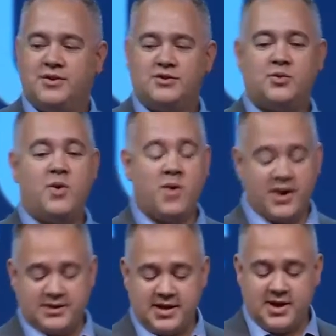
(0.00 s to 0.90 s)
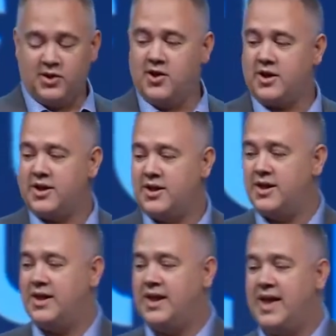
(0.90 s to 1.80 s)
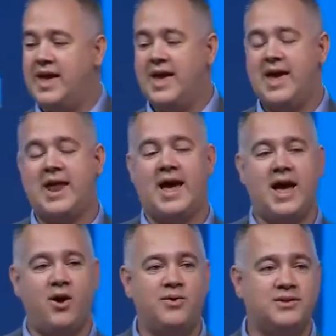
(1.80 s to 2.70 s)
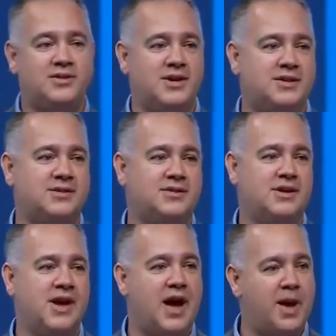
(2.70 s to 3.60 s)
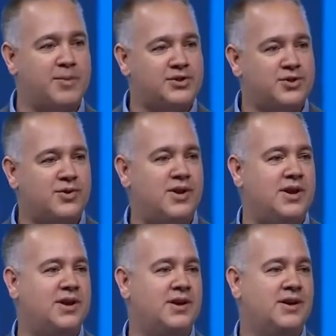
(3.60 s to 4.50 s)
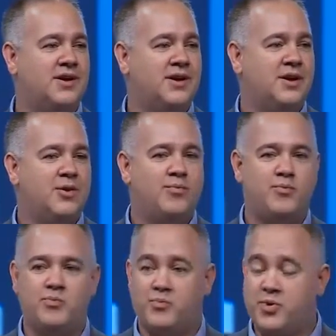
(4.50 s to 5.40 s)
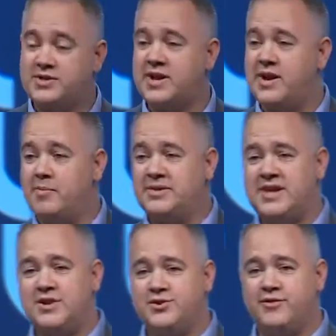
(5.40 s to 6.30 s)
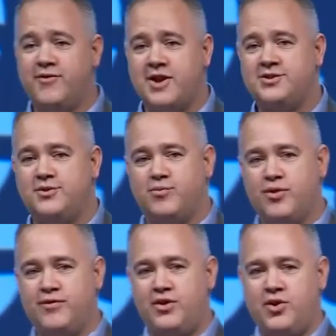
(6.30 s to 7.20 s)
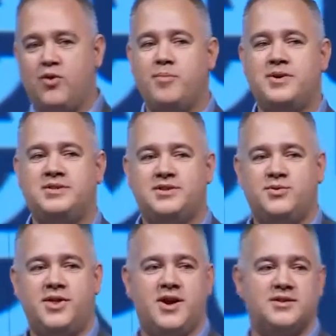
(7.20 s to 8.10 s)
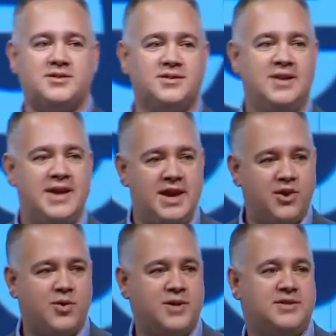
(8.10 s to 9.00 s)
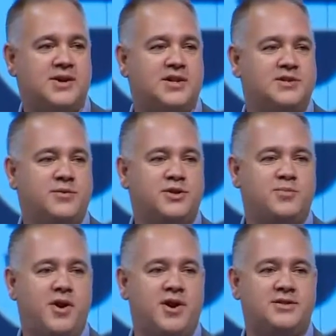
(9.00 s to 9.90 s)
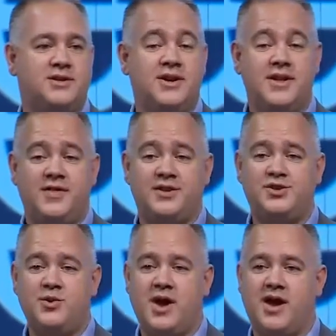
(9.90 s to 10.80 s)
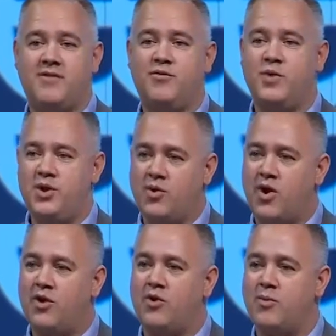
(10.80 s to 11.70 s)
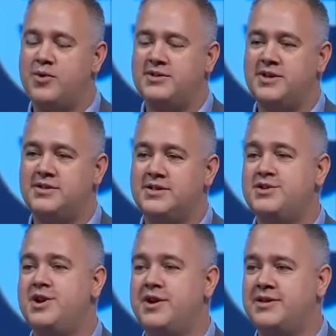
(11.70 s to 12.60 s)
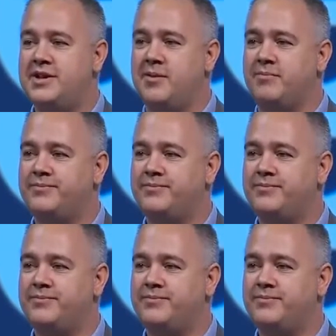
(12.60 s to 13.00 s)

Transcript: So we wanted to take a look at how does this opportunity present a potential for us to improve your business with us, increase the customer experience that you have when you call our corporate sales engineering team.